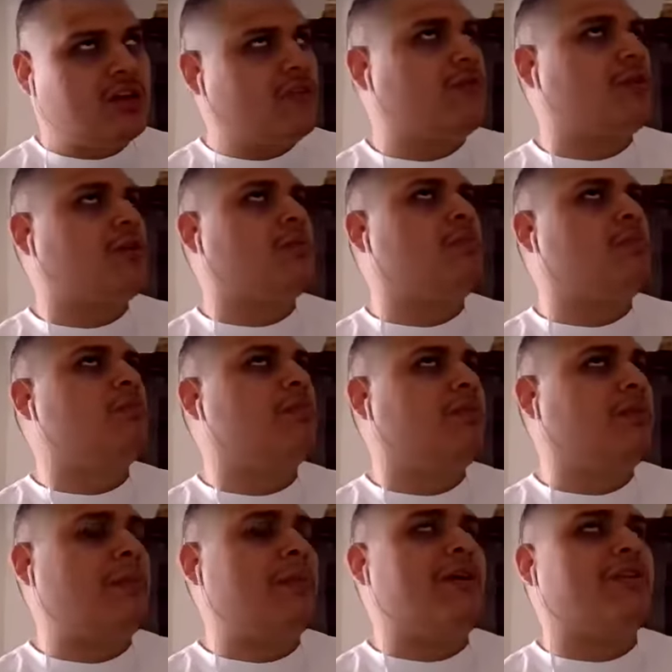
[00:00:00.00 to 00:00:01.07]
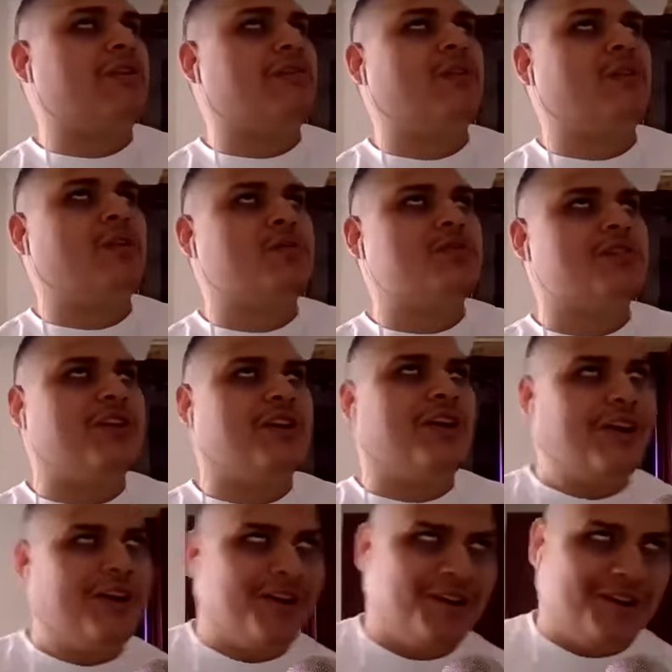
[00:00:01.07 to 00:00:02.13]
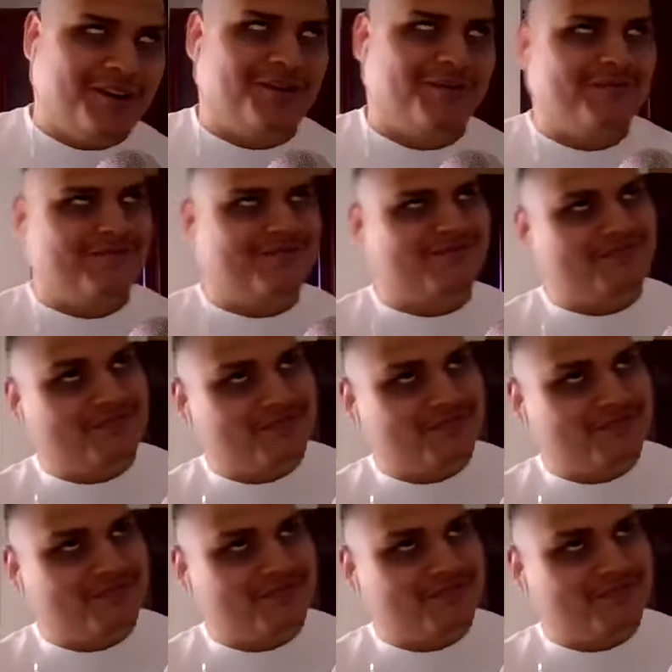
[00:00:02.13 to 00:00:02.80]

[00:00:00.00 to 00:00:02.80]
for American folks. Um,